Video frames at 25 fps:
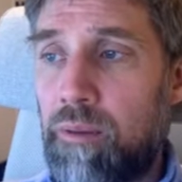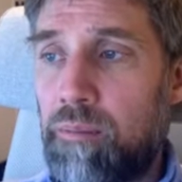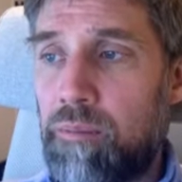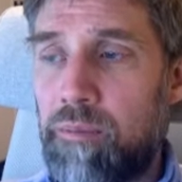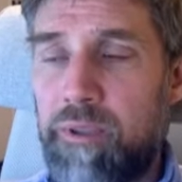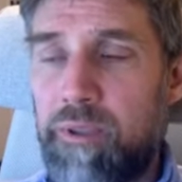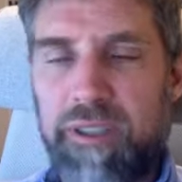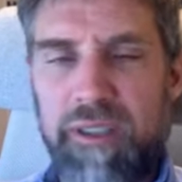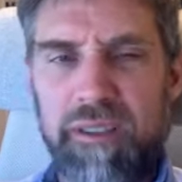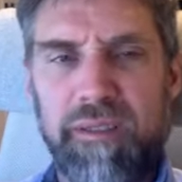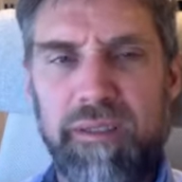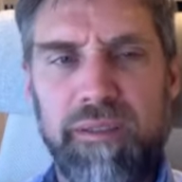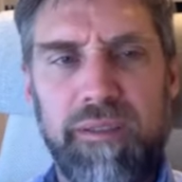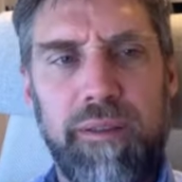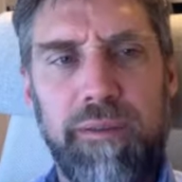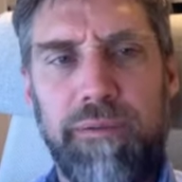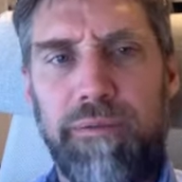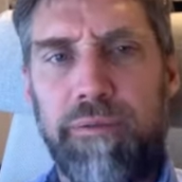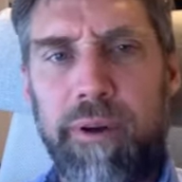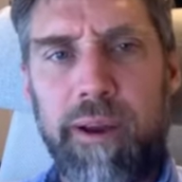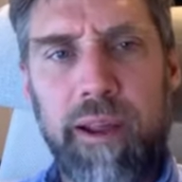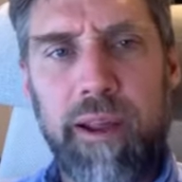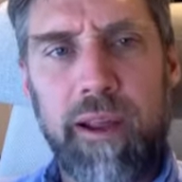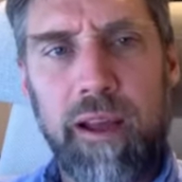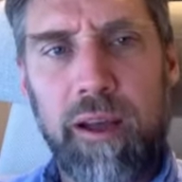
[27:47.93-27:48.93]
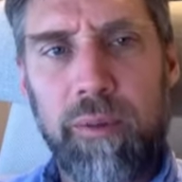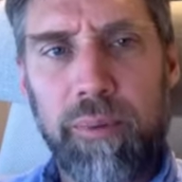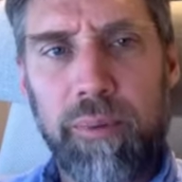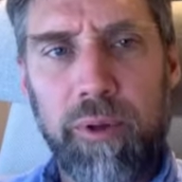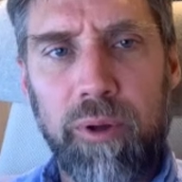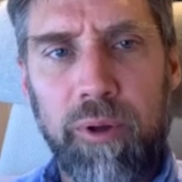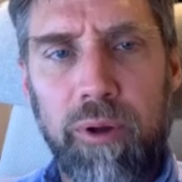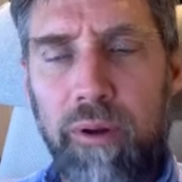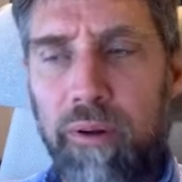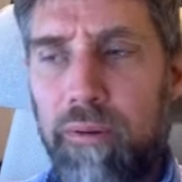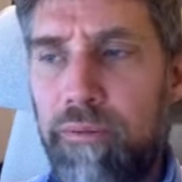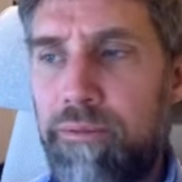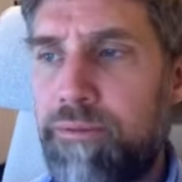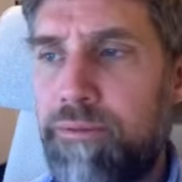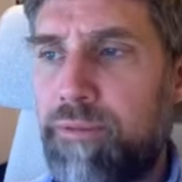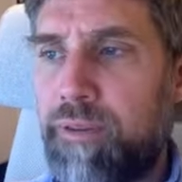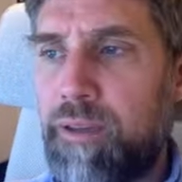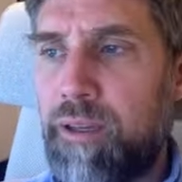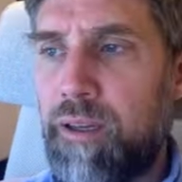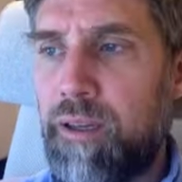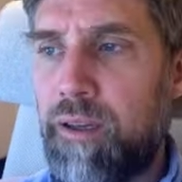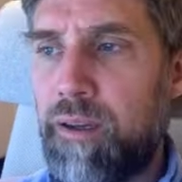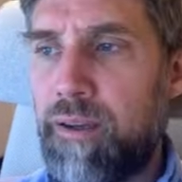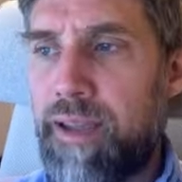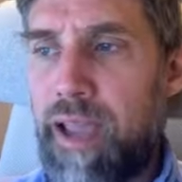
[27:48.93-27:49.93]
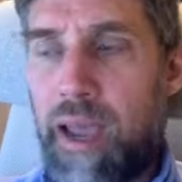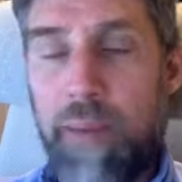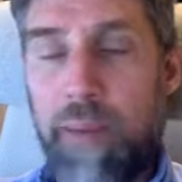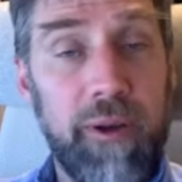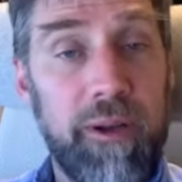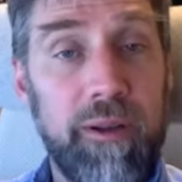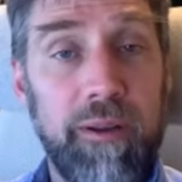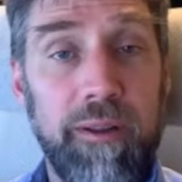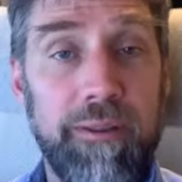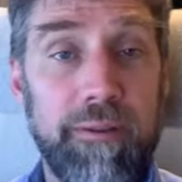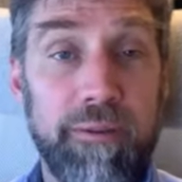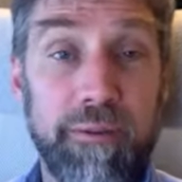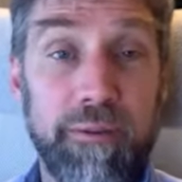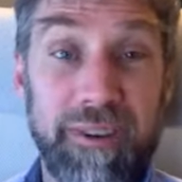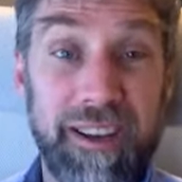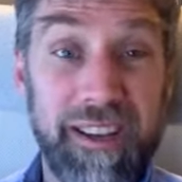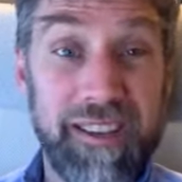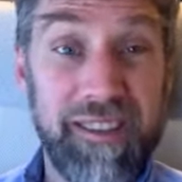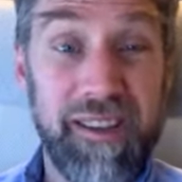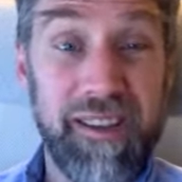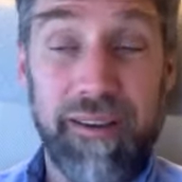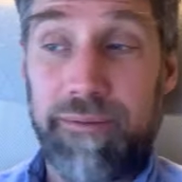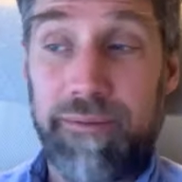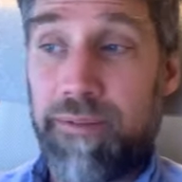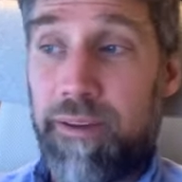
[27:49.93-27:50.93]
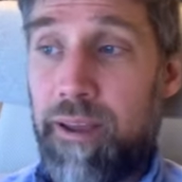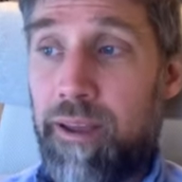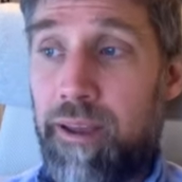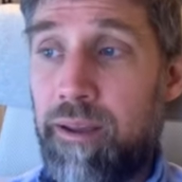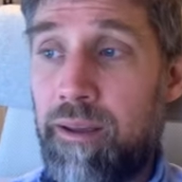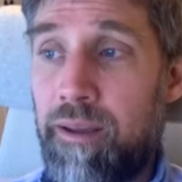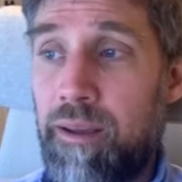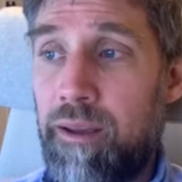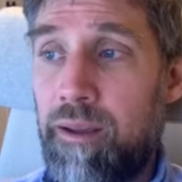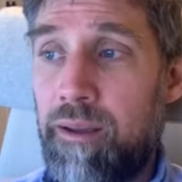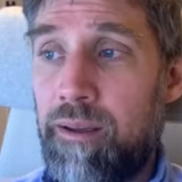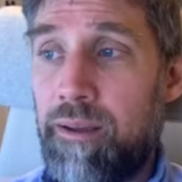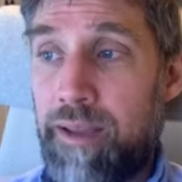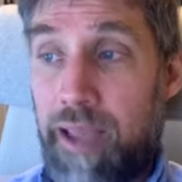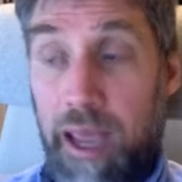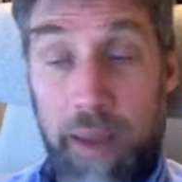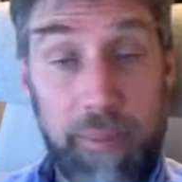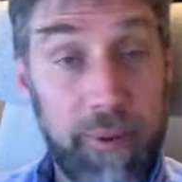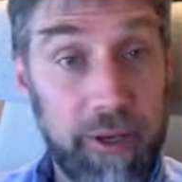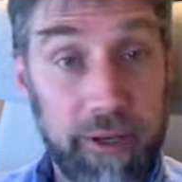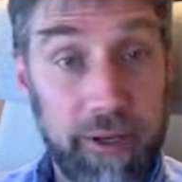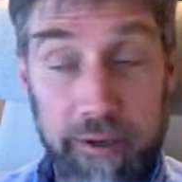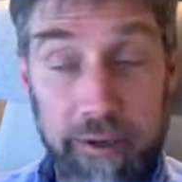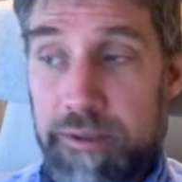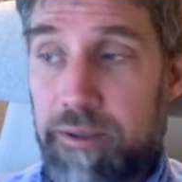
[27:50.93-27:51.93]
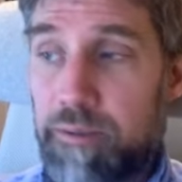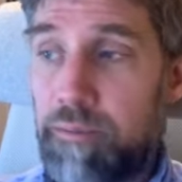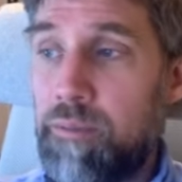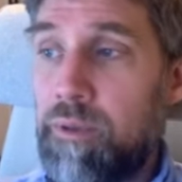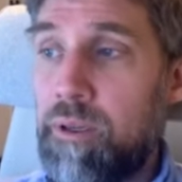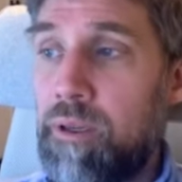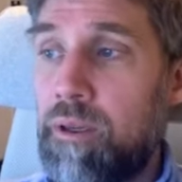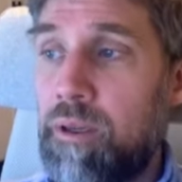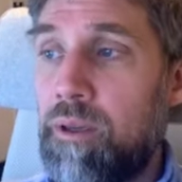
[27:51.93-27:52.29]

This is the freeing up of capital through laissez-faire capitalism.